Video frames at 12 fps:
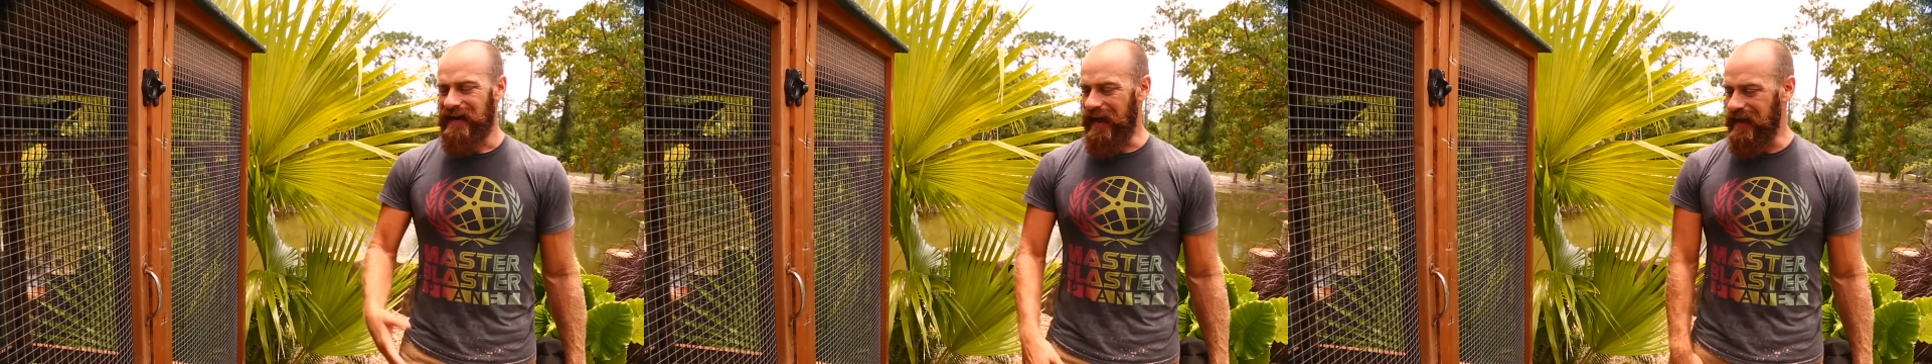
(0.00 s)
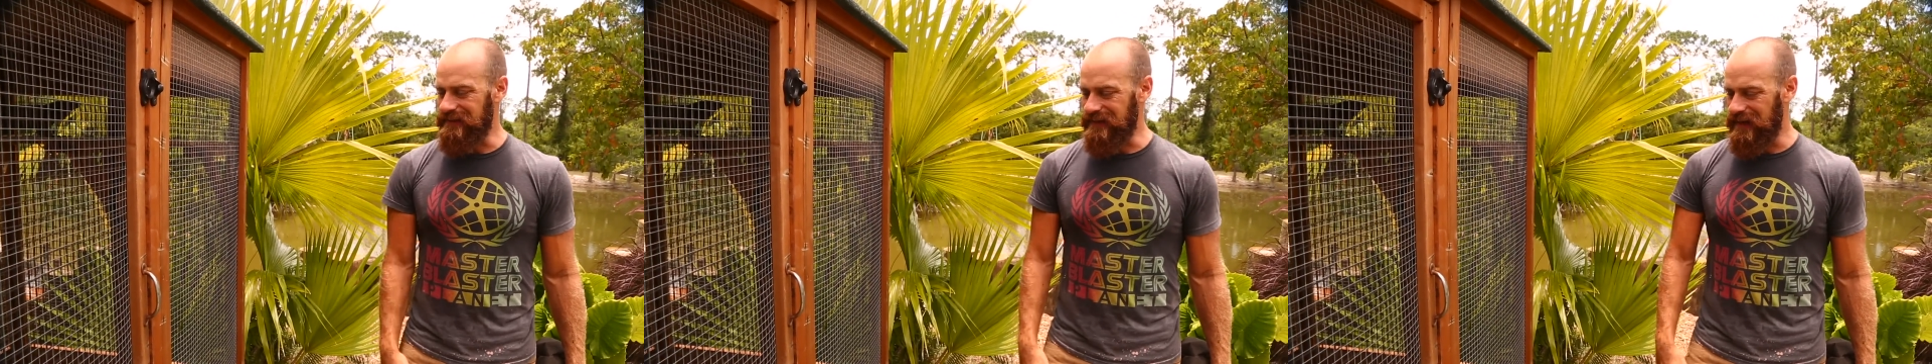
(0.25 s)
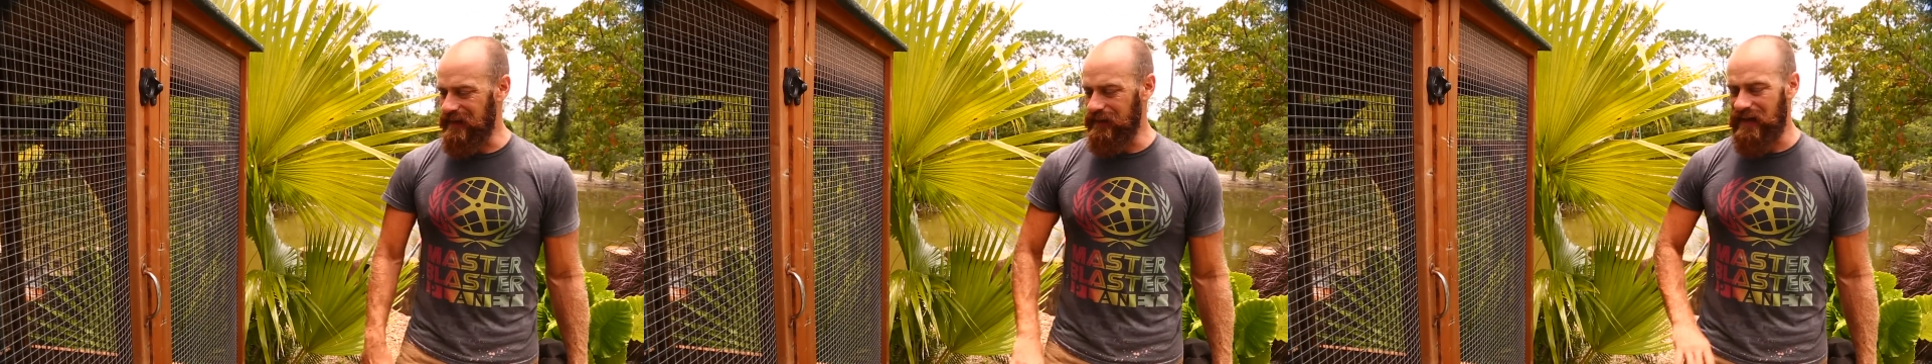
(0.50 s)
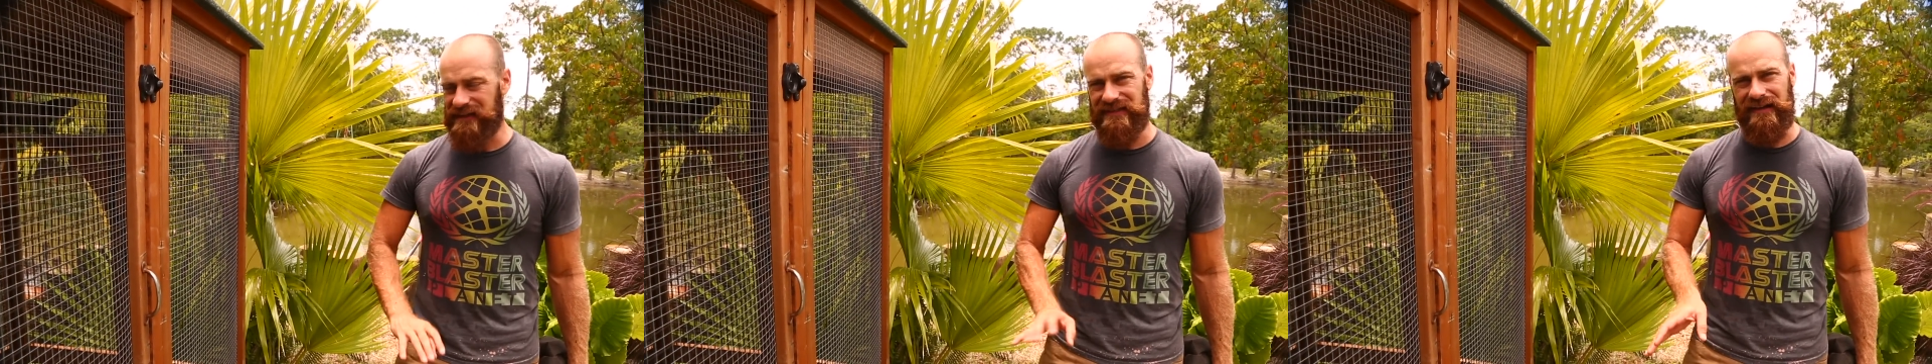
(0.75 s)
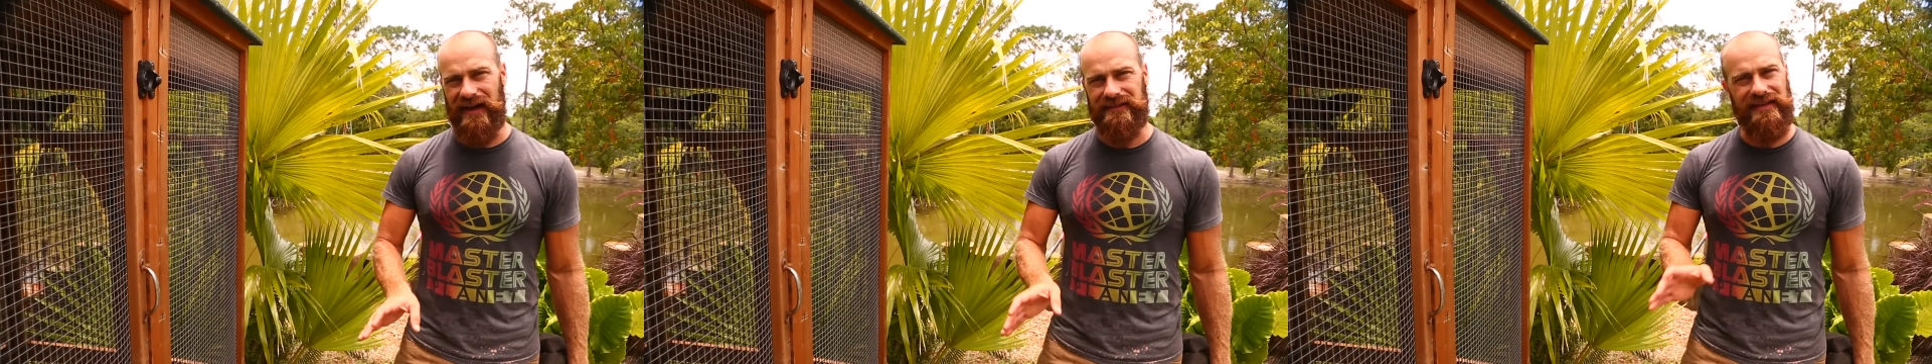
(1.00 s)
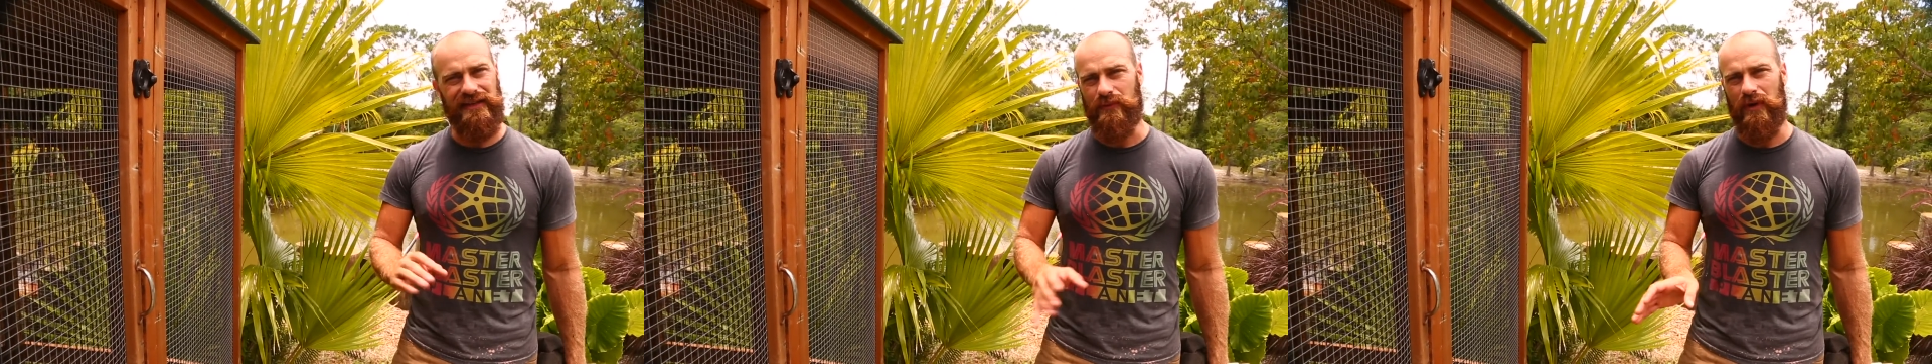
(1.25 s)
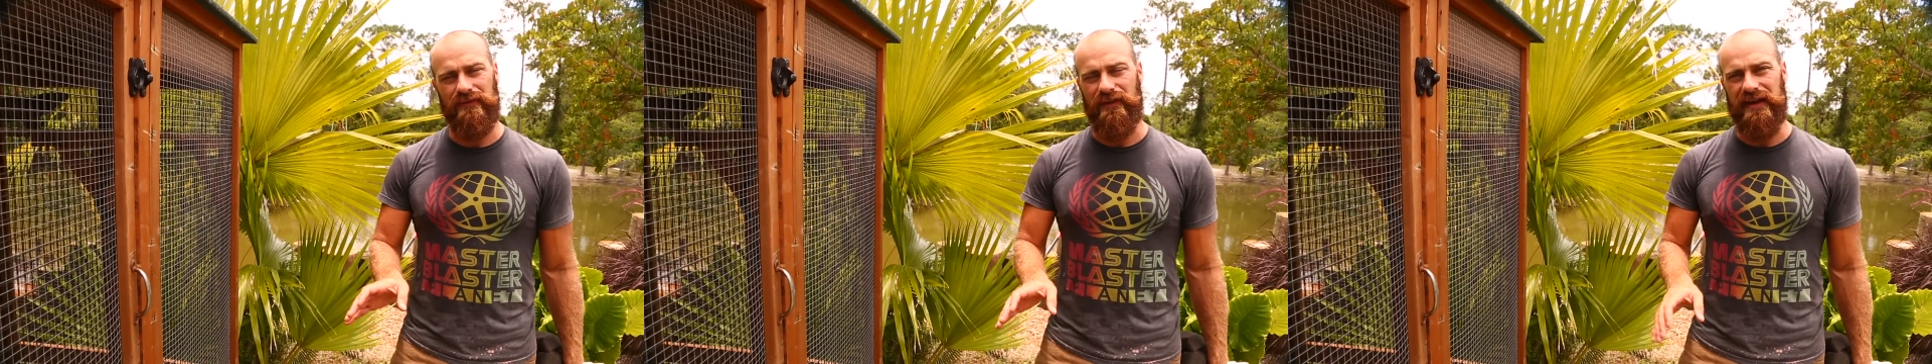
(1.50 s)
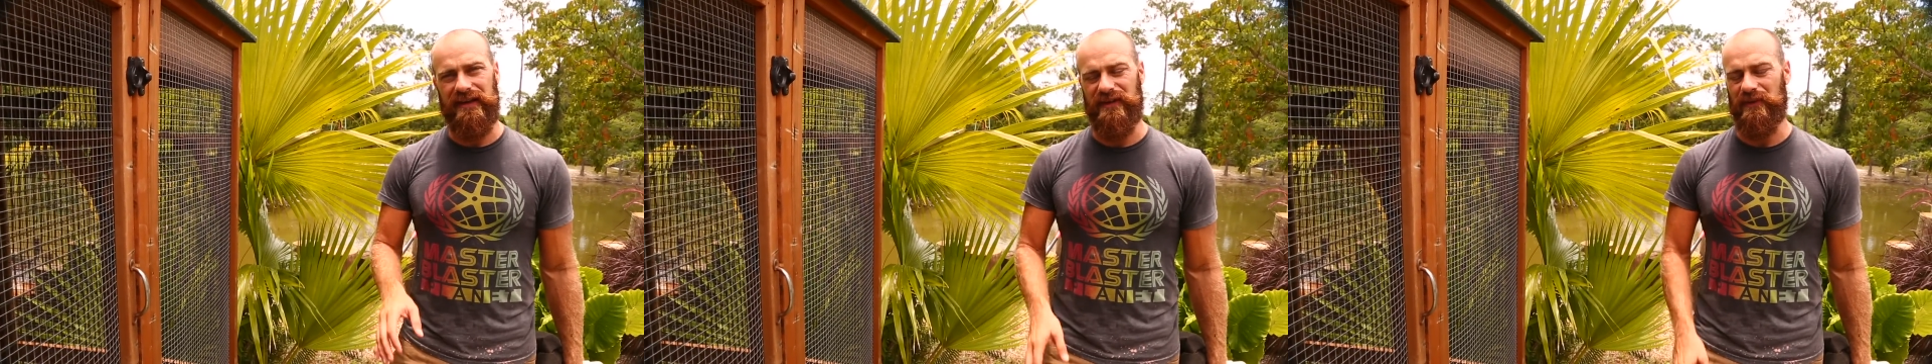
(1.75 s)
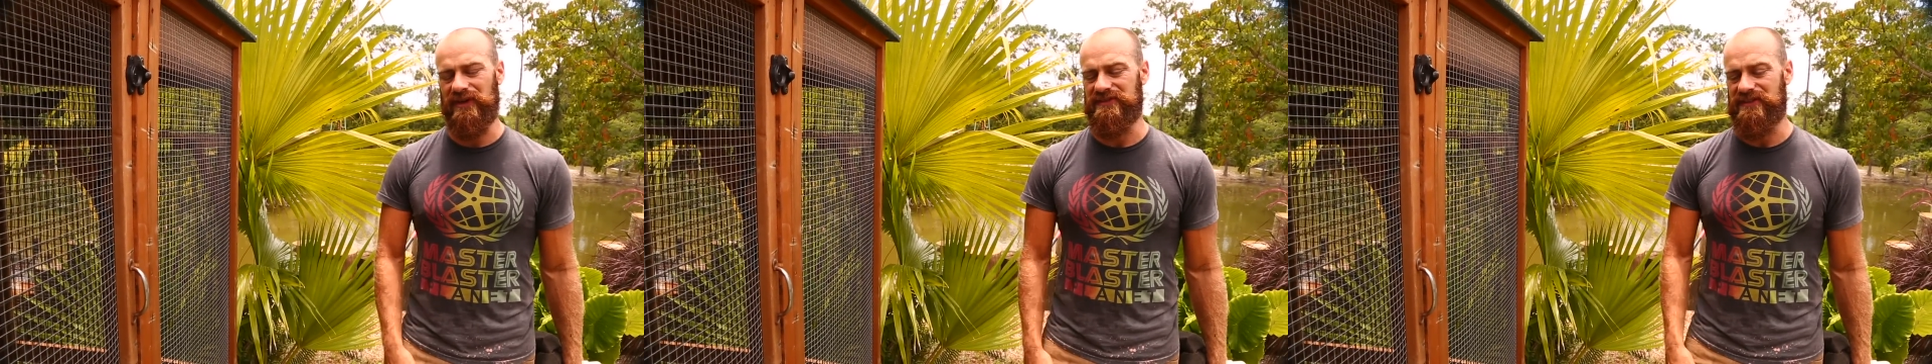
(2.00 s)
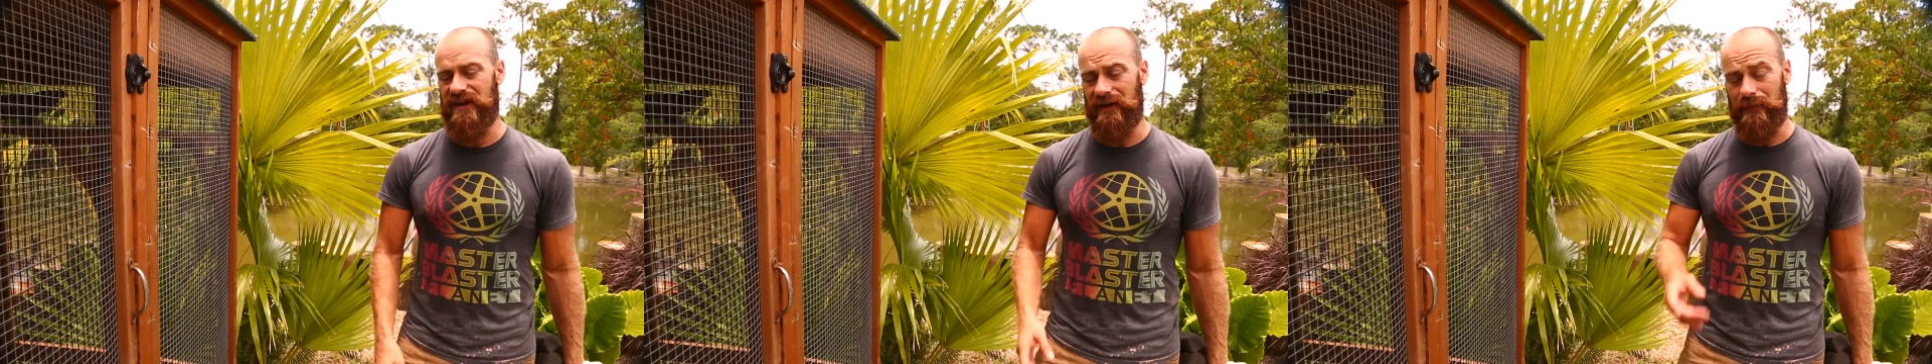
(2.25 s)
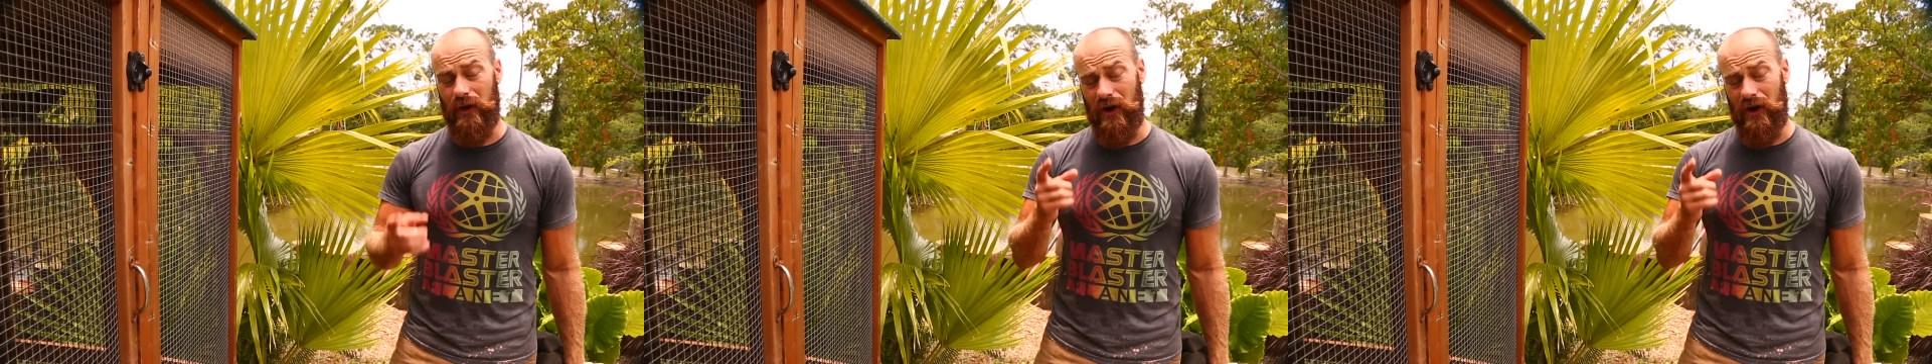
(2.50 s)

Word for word: And uh, lots of content you won't find anywhere else there.